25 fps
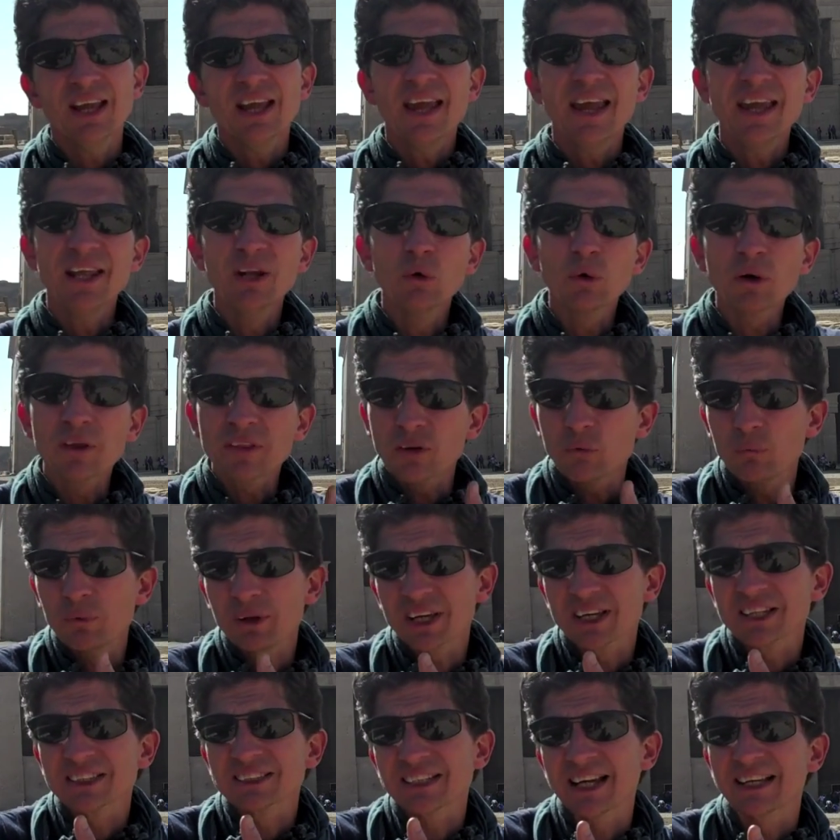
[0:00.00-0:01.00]
in order that we
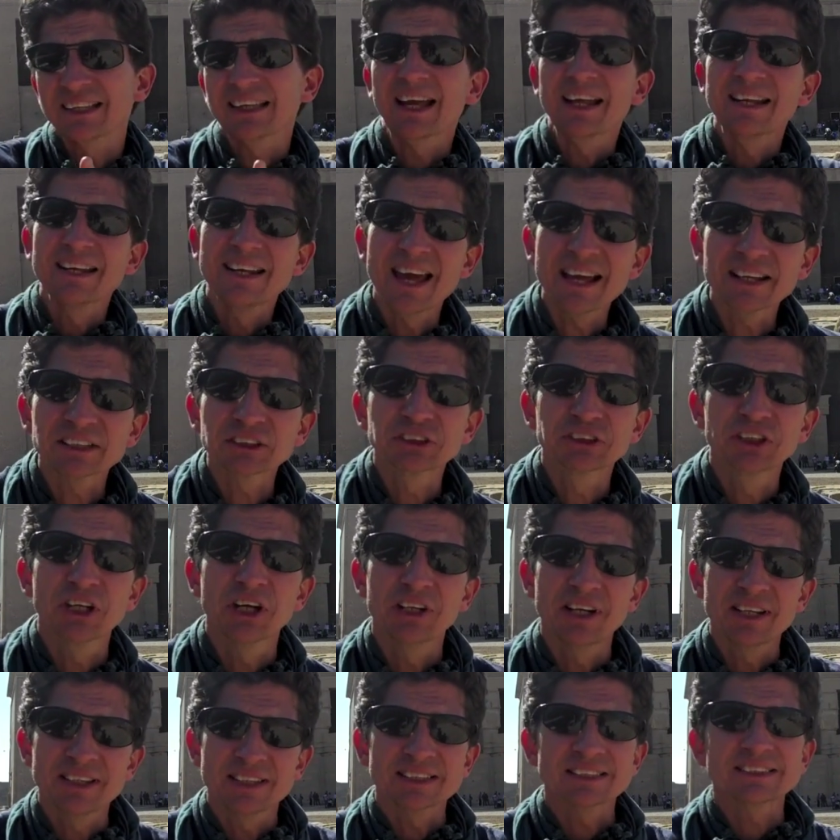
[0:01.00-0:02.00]
can take that next
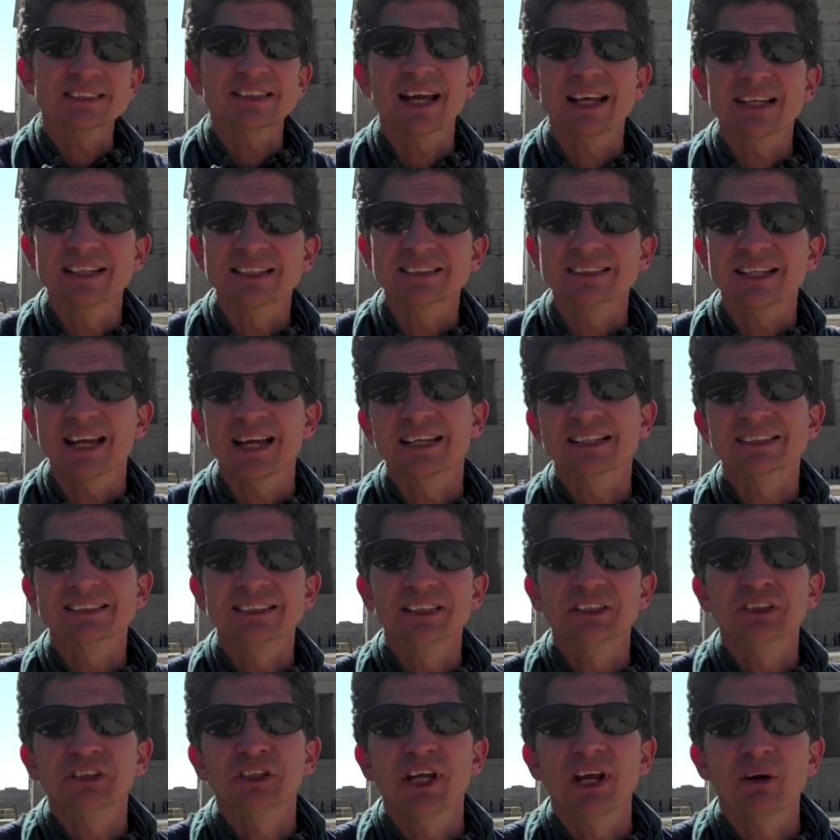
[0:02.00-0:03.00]
journey that Saturn takes
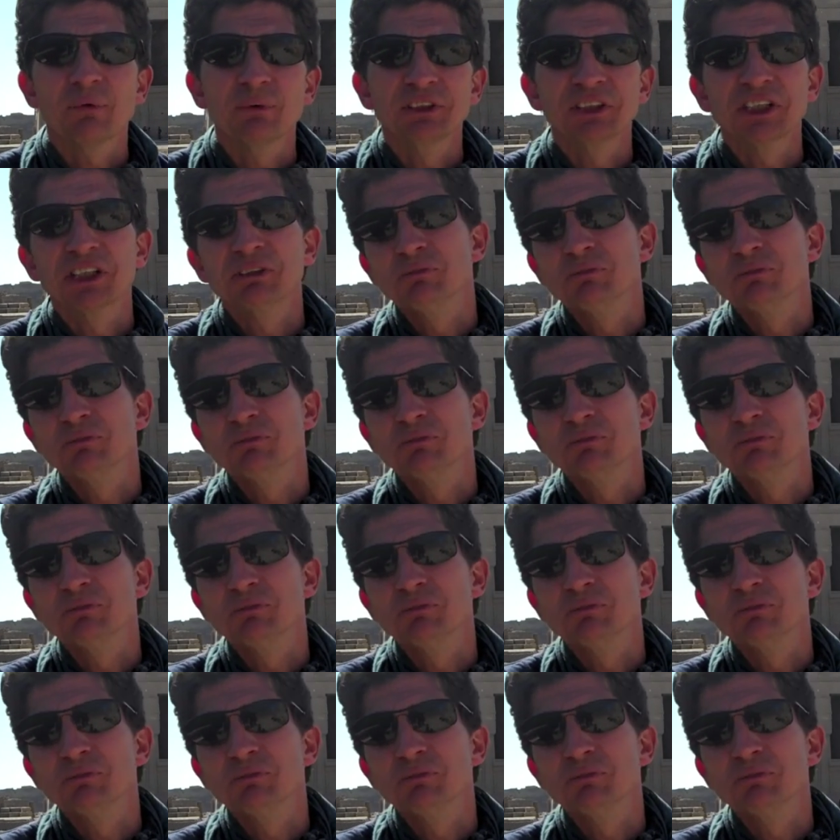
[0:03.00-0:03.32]
this year when he